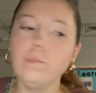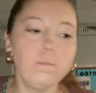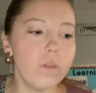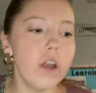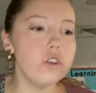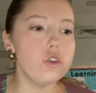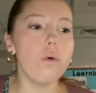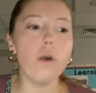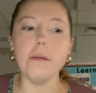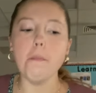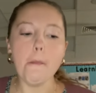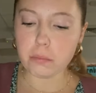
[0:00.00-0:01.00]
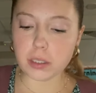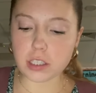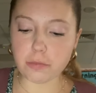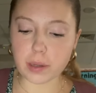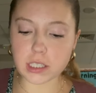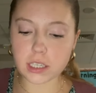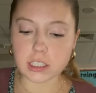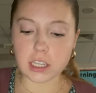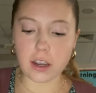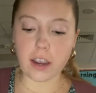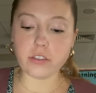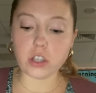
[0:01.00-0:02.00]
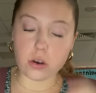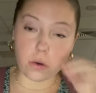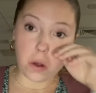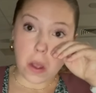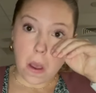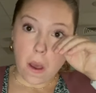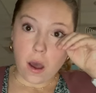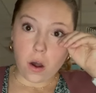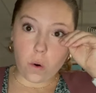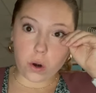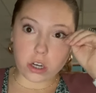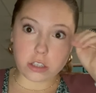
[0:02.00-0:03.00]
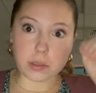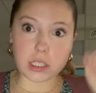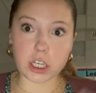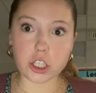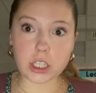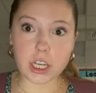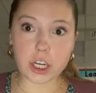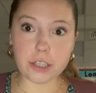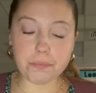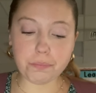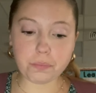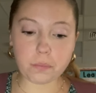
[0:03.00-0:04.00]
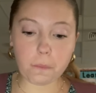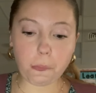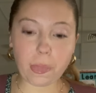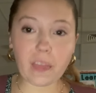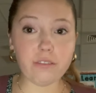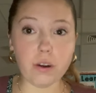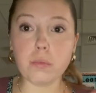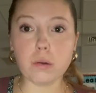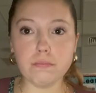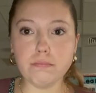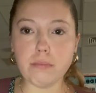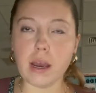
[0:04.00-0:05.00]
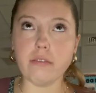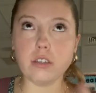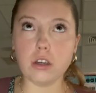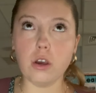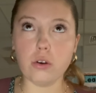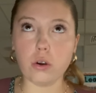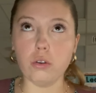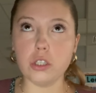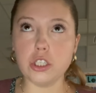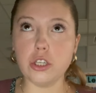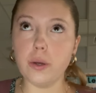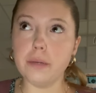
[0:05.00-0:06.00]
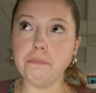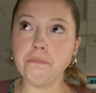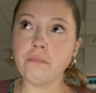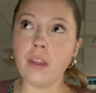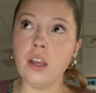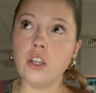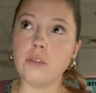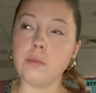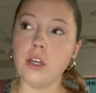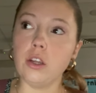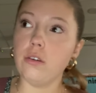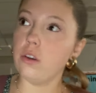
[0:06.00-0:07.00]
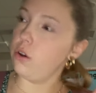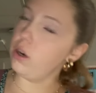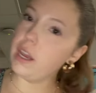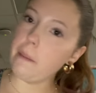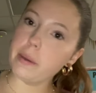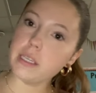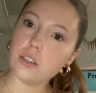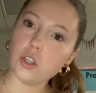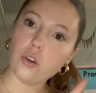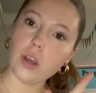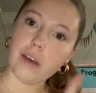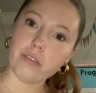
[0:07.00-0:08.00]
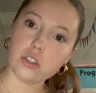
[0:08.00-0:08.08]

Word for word: No, so good. Please love blessings. And I have to go order some stickers later. From, but I have to go to Goldust to do it. So I'm going to go to campus after